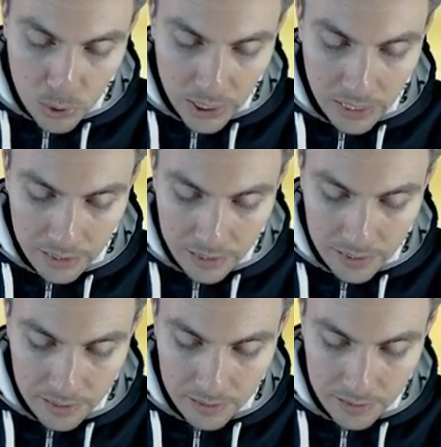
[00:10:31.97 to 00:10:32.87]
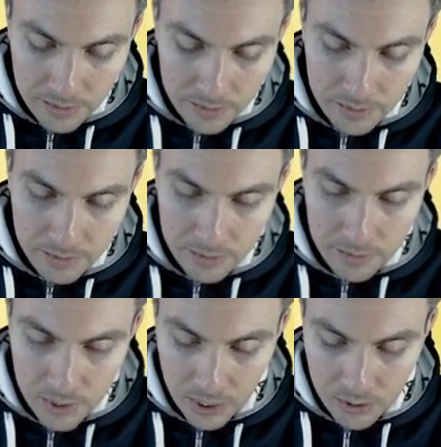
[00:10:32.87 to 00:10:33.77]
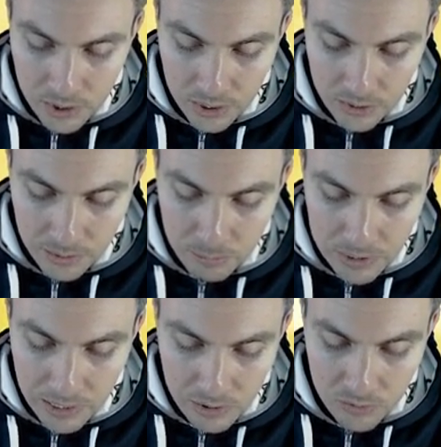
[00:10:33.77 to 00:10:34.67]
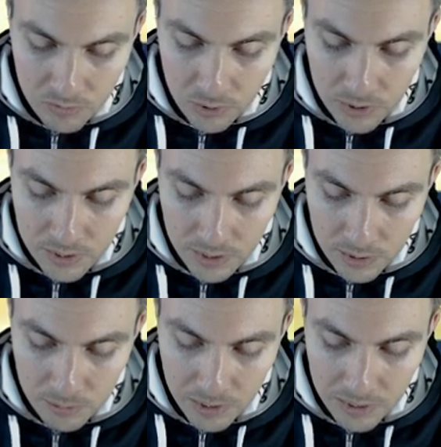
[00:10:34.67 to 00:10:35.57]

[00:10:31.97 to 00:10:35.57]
break Shadow Shield and potential Focus Sash with a